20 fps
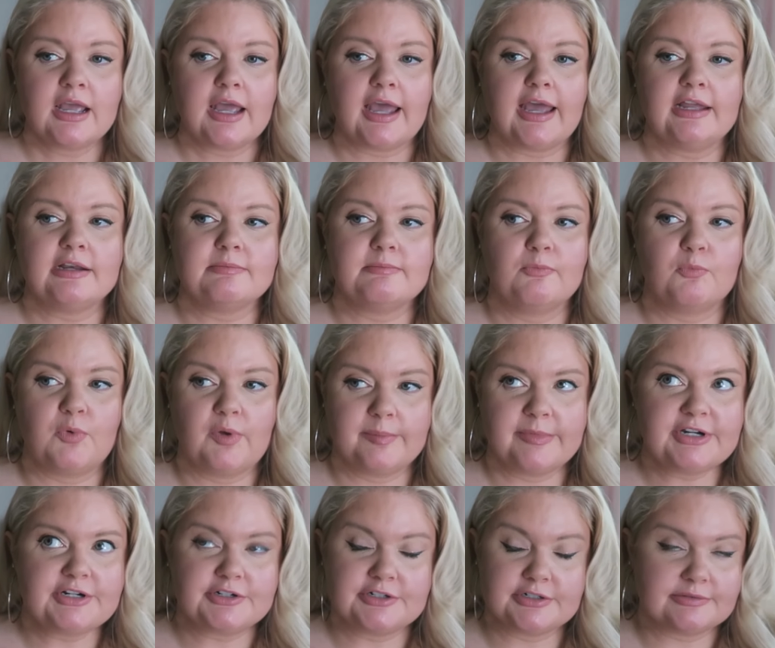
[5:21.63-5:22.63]
and
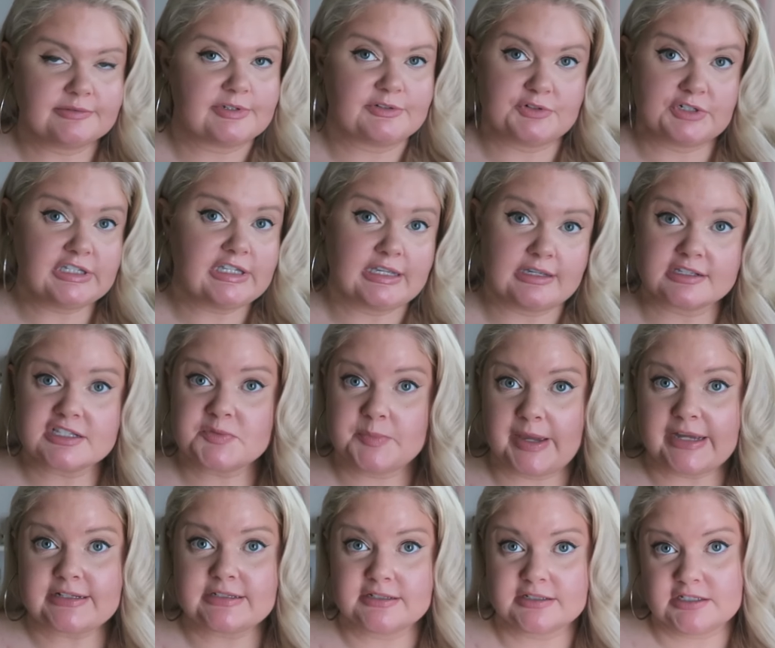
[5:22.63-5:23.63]
women are really
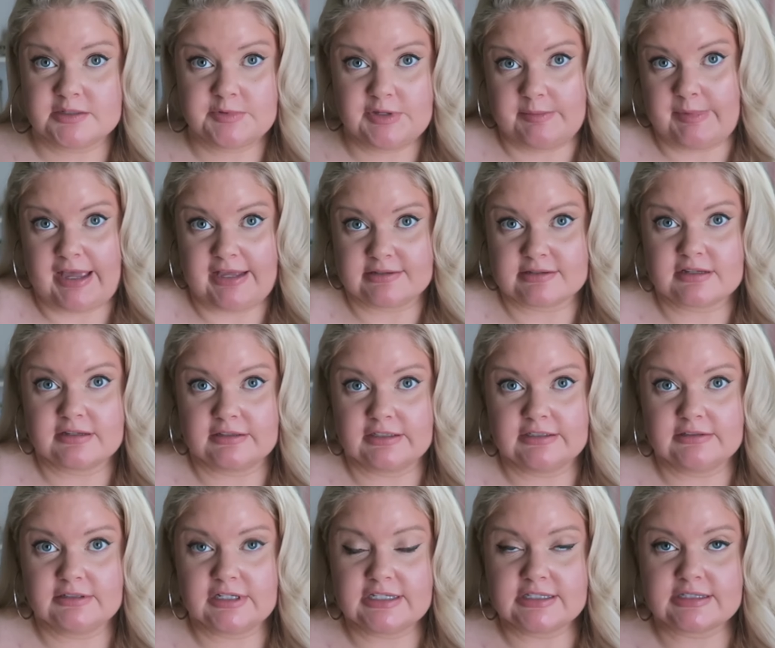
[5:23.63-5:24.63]
expected to be
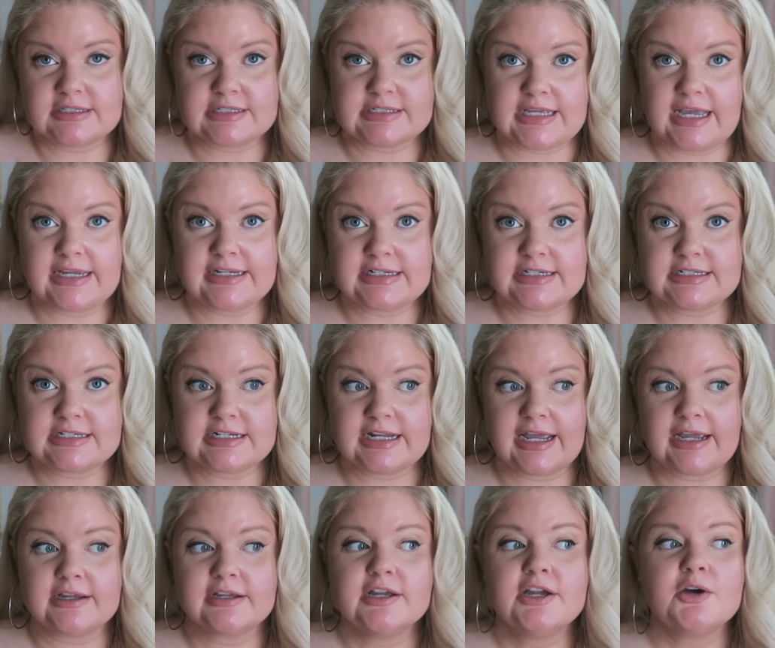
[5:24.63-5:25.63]
masculine in society today.